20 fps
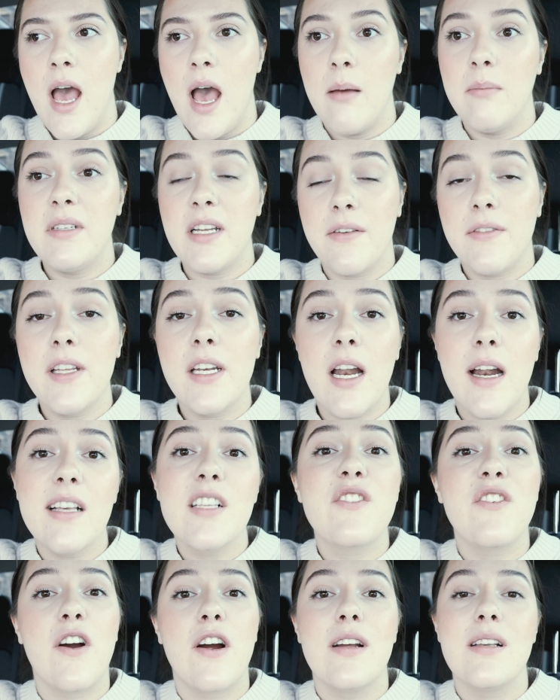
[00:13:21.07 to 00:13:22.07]
Definitely not
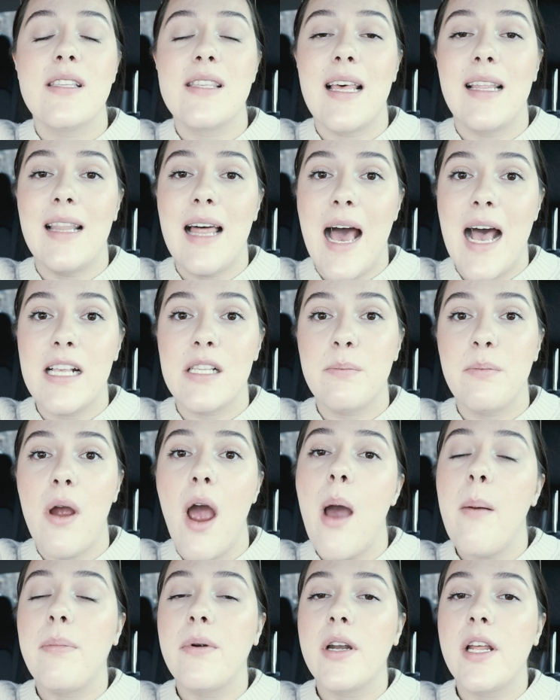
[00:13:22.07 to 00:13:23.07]
as far as the last
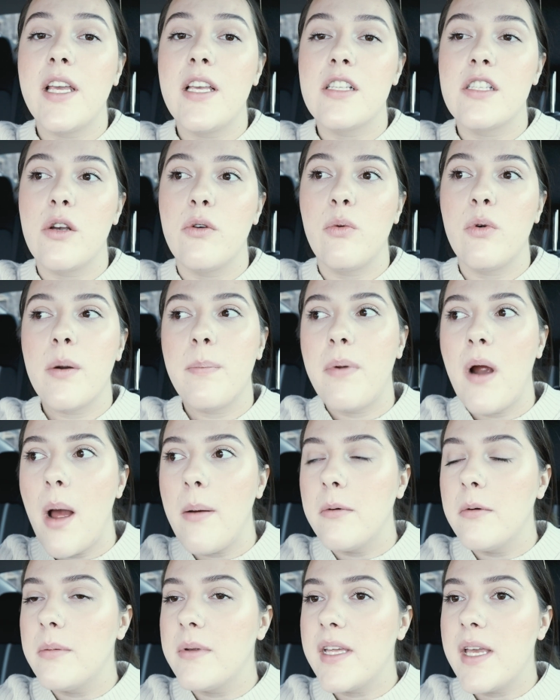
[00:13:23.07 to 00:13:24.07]
property. So we're
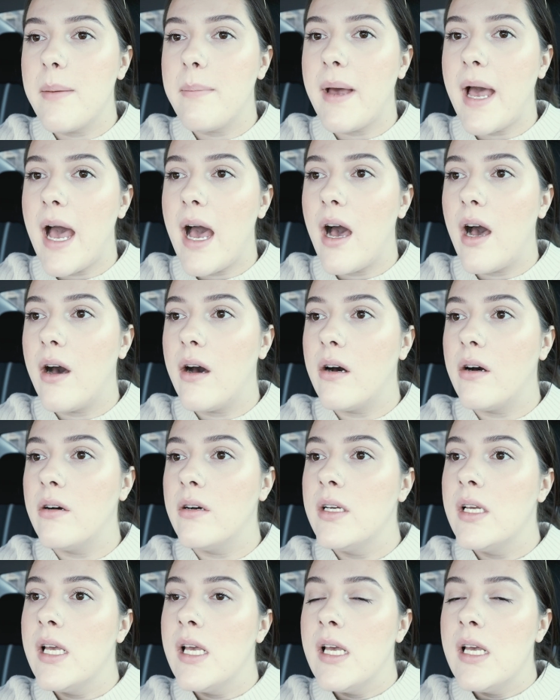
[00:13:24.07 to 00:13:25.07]
probably about,